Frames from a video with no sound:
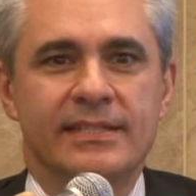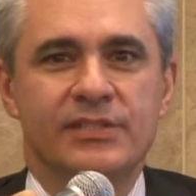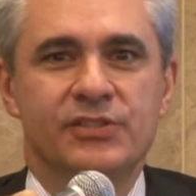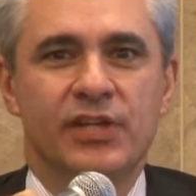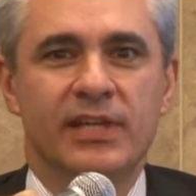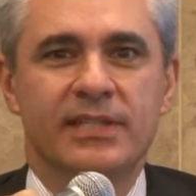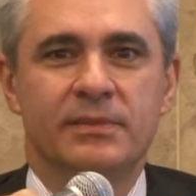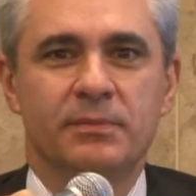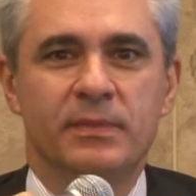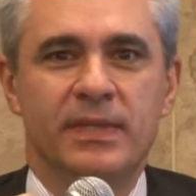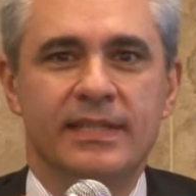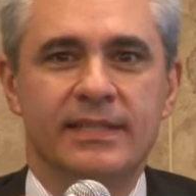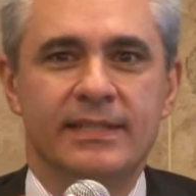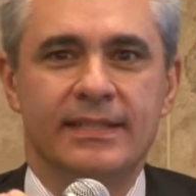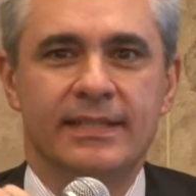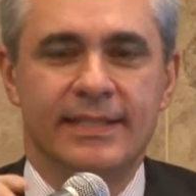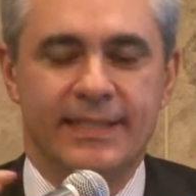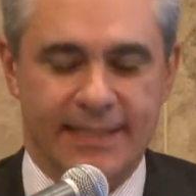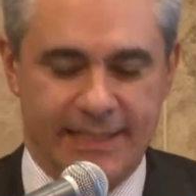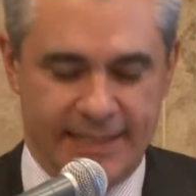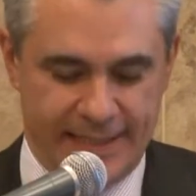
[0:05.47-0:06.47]
and gentlemen,
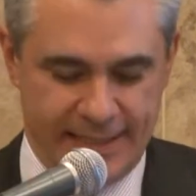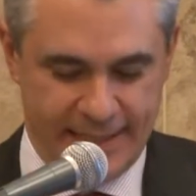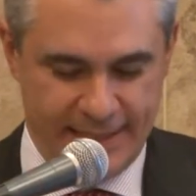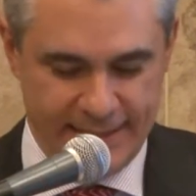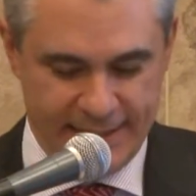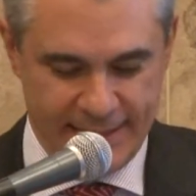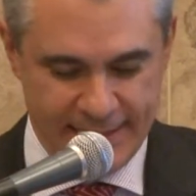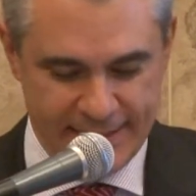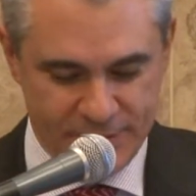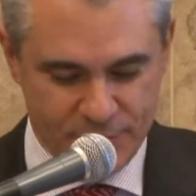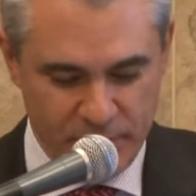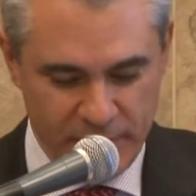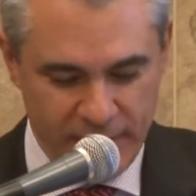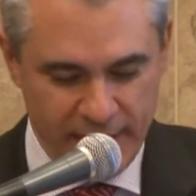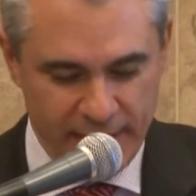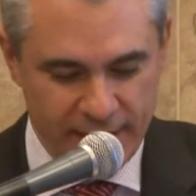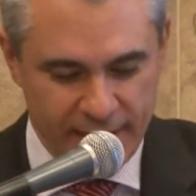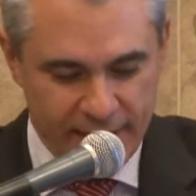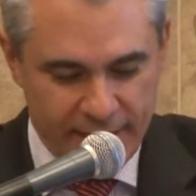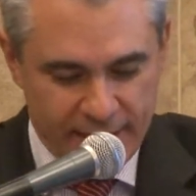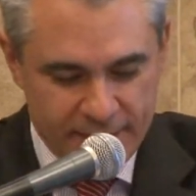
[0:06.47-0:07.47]
uh, it is
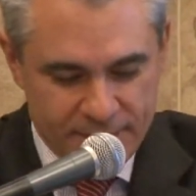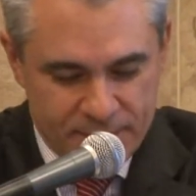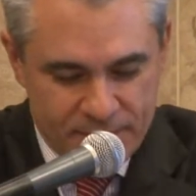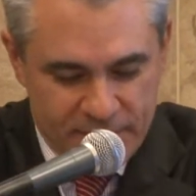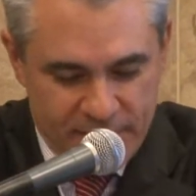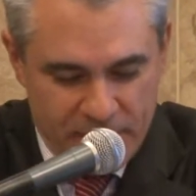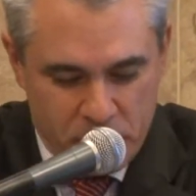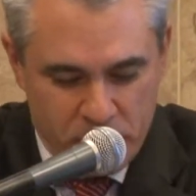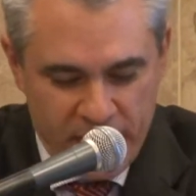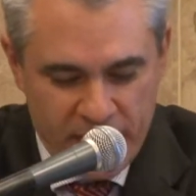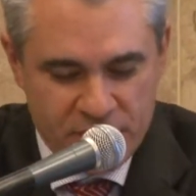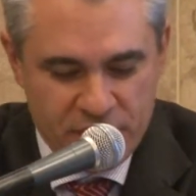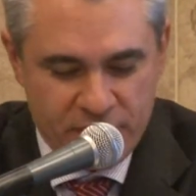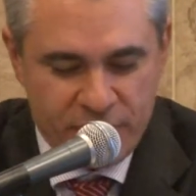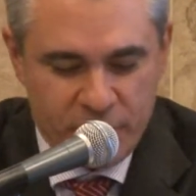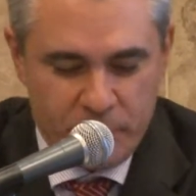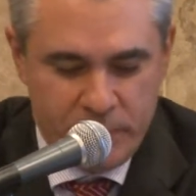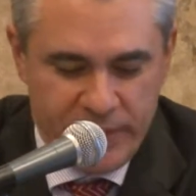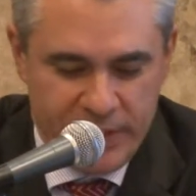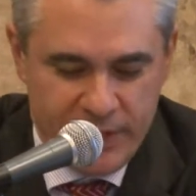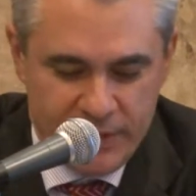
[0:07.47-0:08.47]
really a, a pleasure
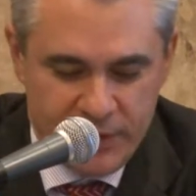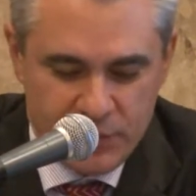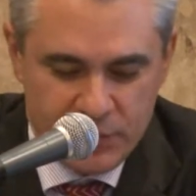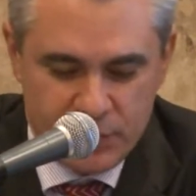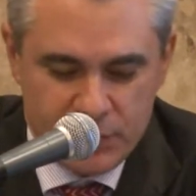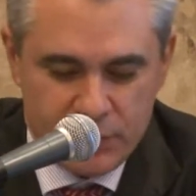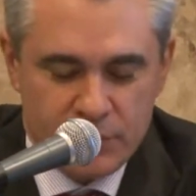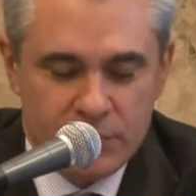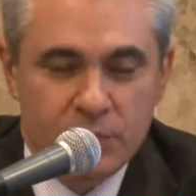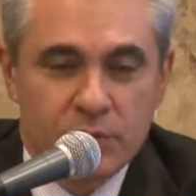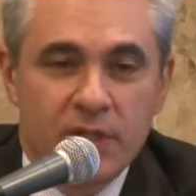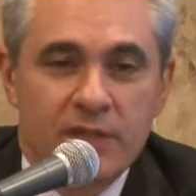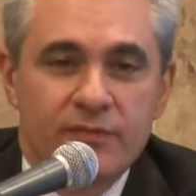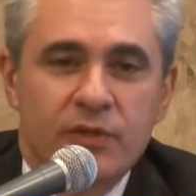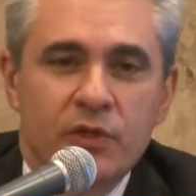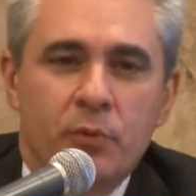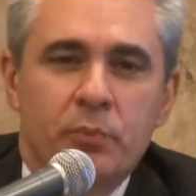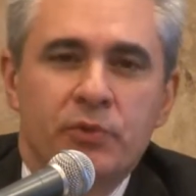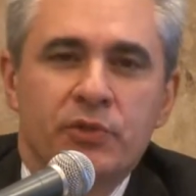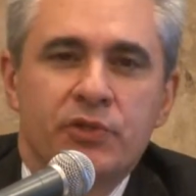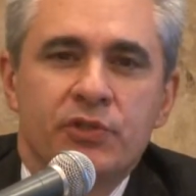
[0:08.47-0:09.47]
for me to, to have an
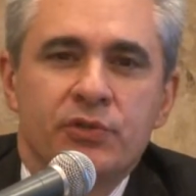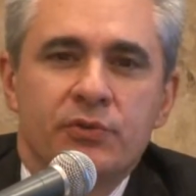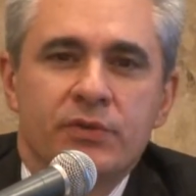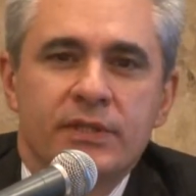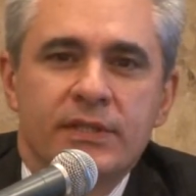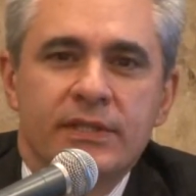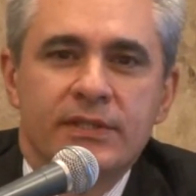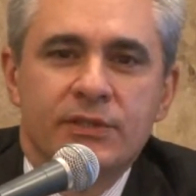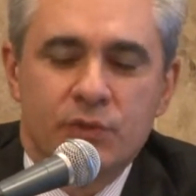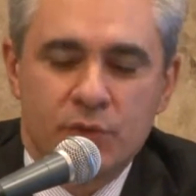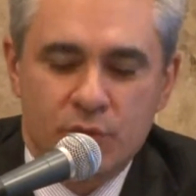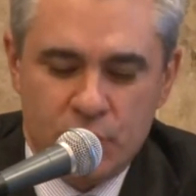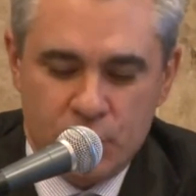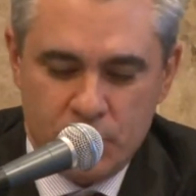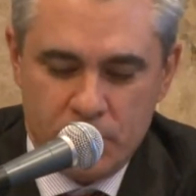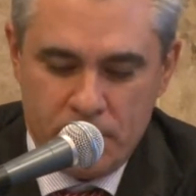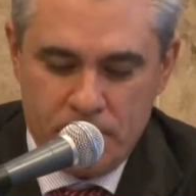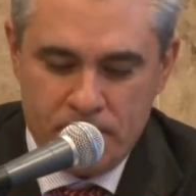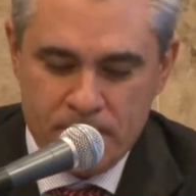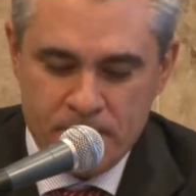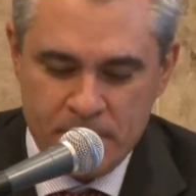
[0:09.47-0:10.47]
opportunity
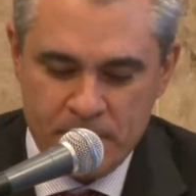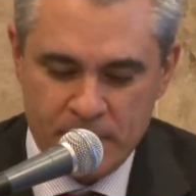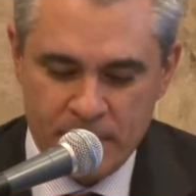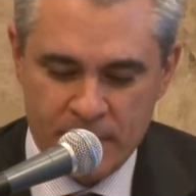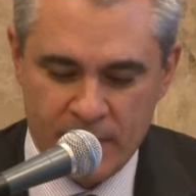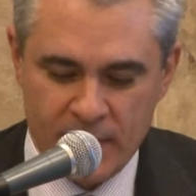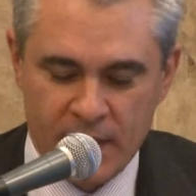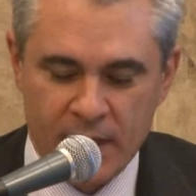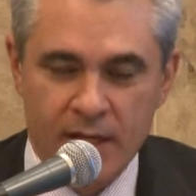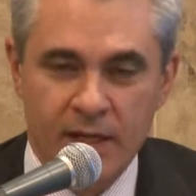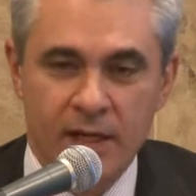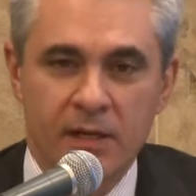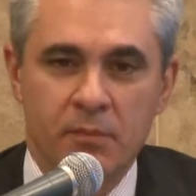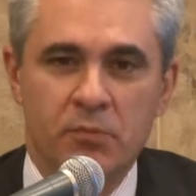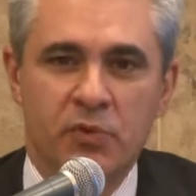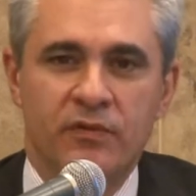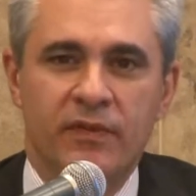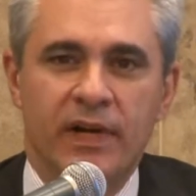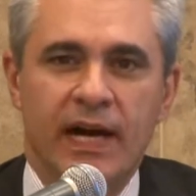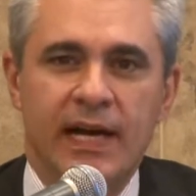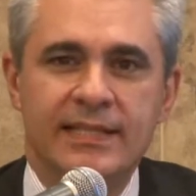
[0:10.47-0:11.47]
to
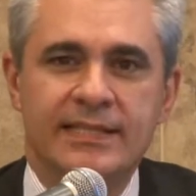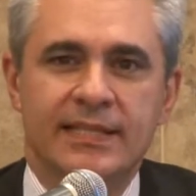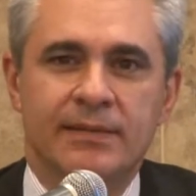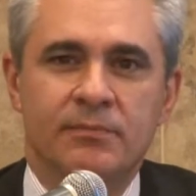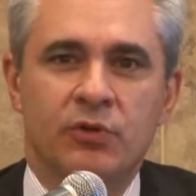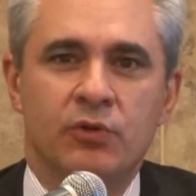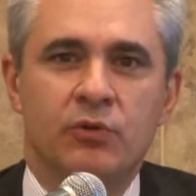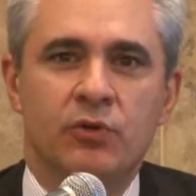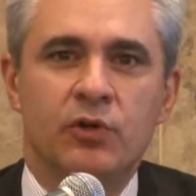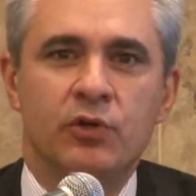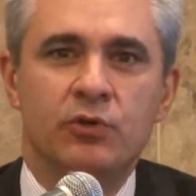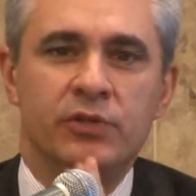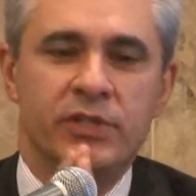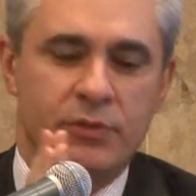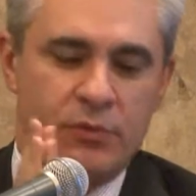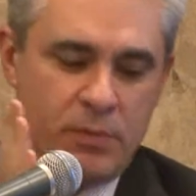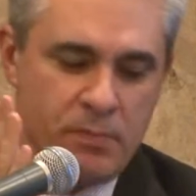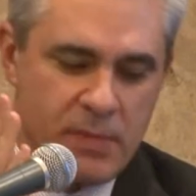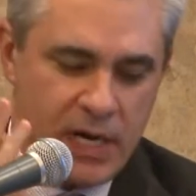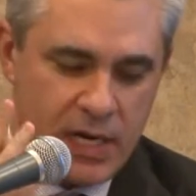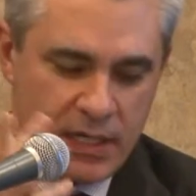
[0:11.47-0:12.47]
provide some concluding
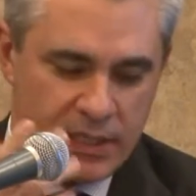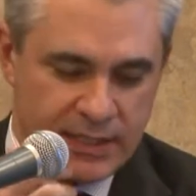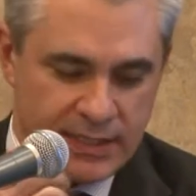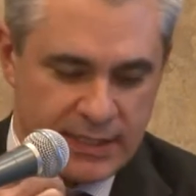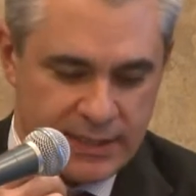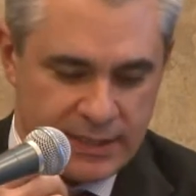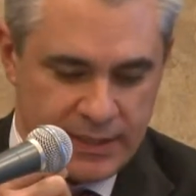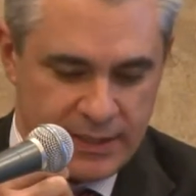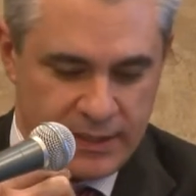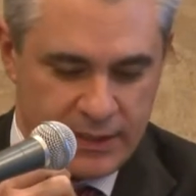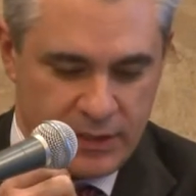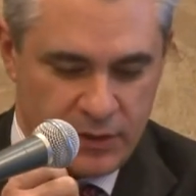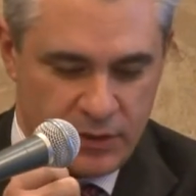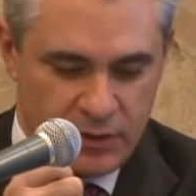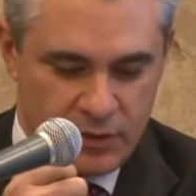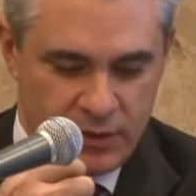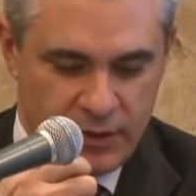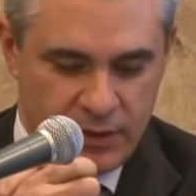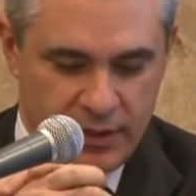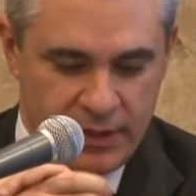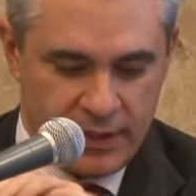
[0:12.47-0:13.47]
remarks uh,
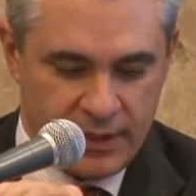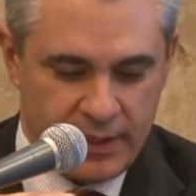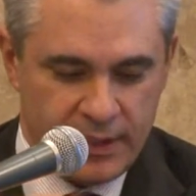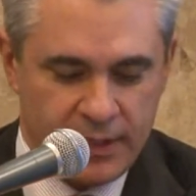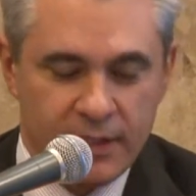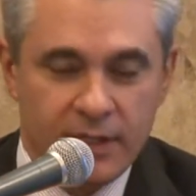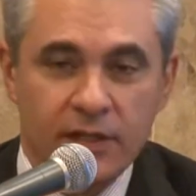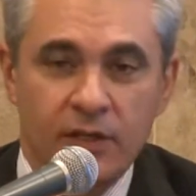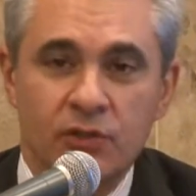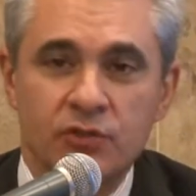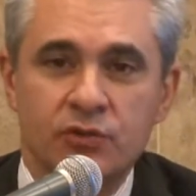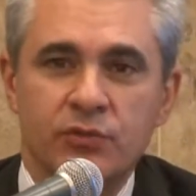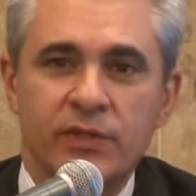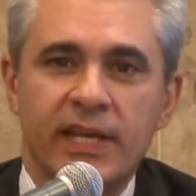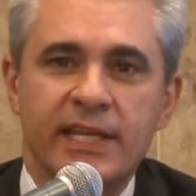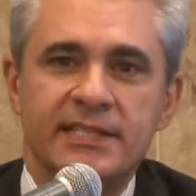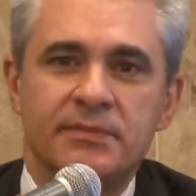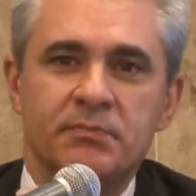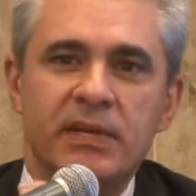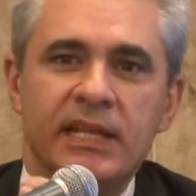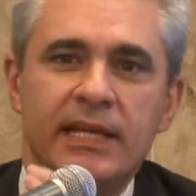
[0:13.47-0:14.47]
on, uh, on
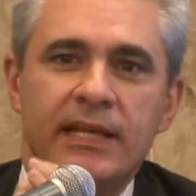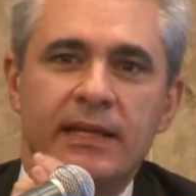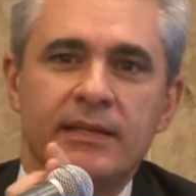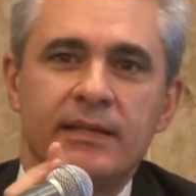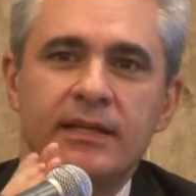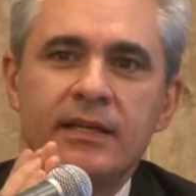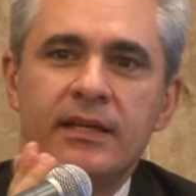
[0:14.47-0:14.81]
today's meeting.